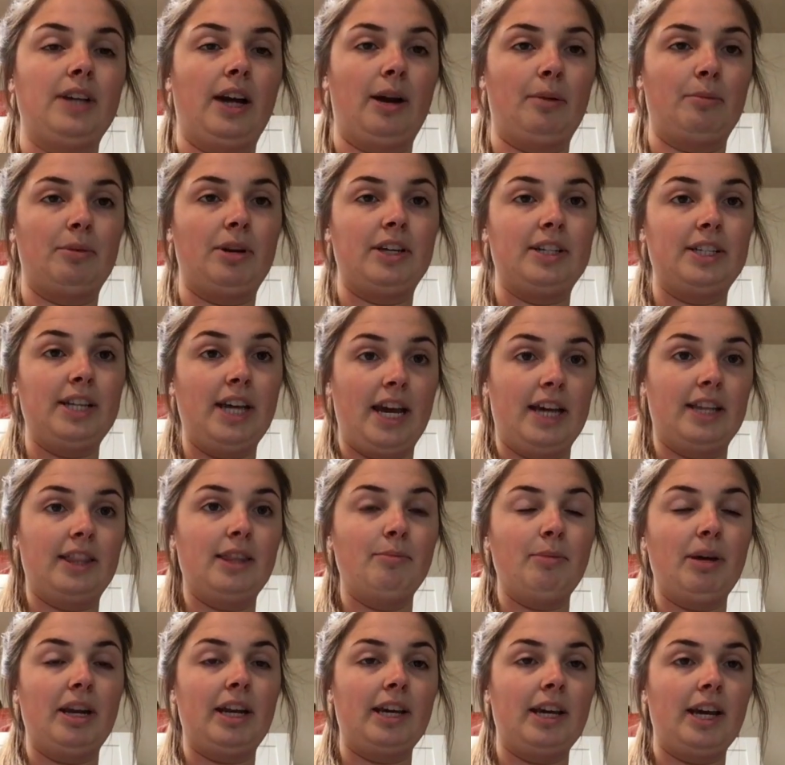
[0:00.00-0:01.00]
I'm going to take the
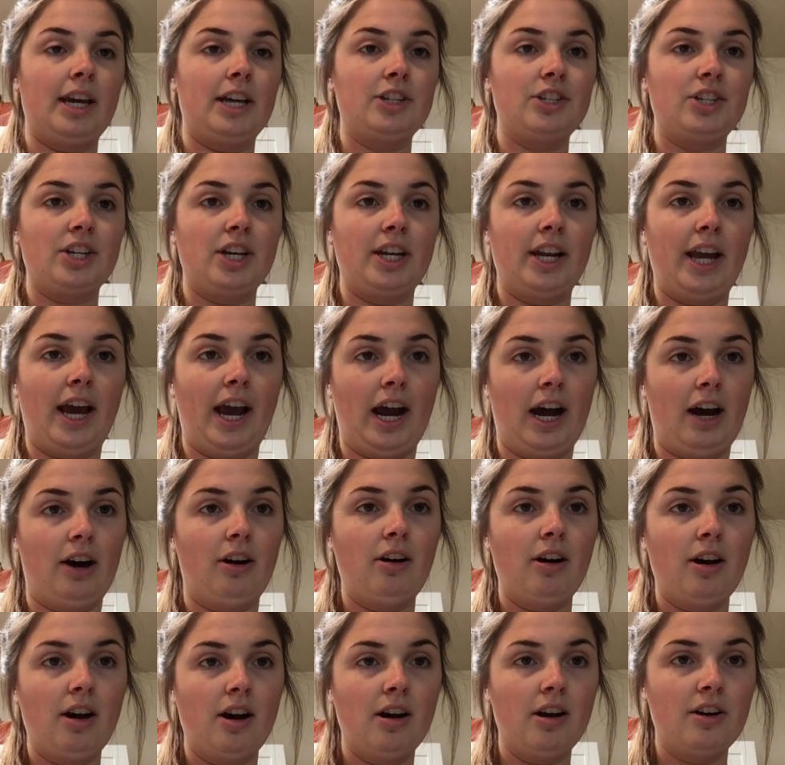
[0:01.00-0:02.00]
medication out
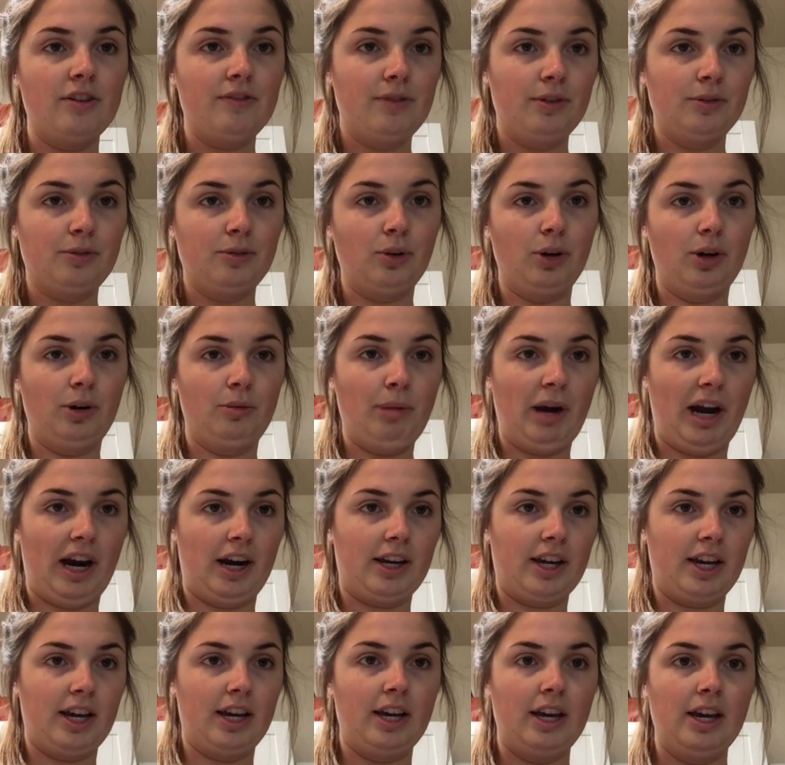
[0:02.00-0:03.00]
of the foil
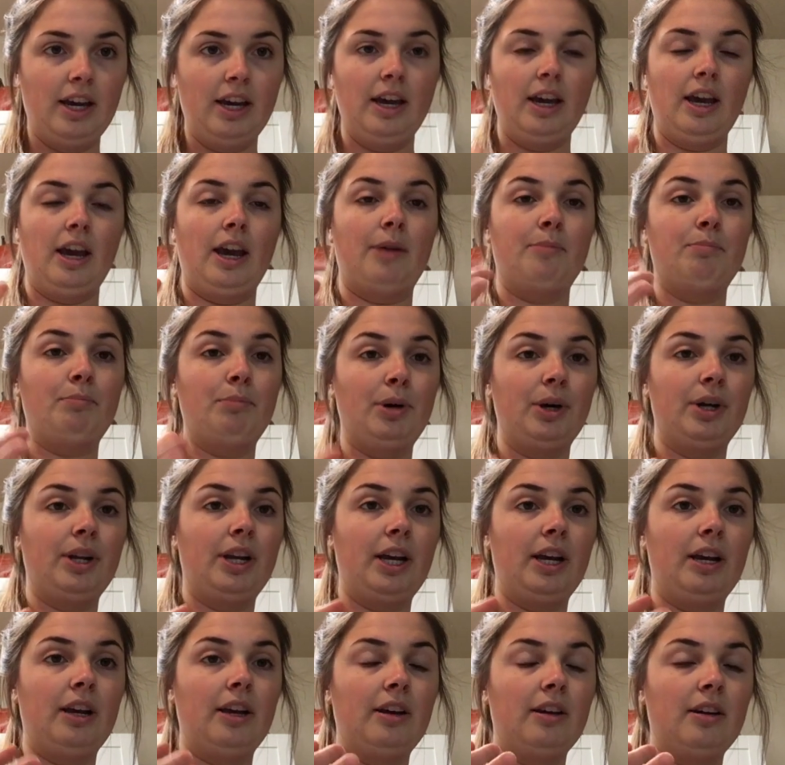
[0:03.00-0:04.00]
packet and put
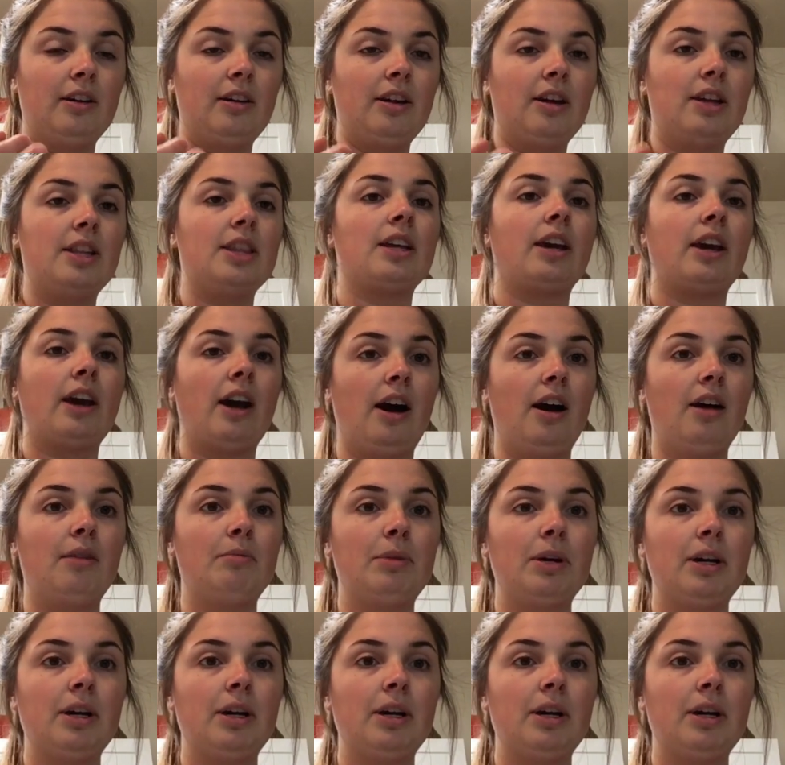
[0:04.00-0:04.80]
it in the cup,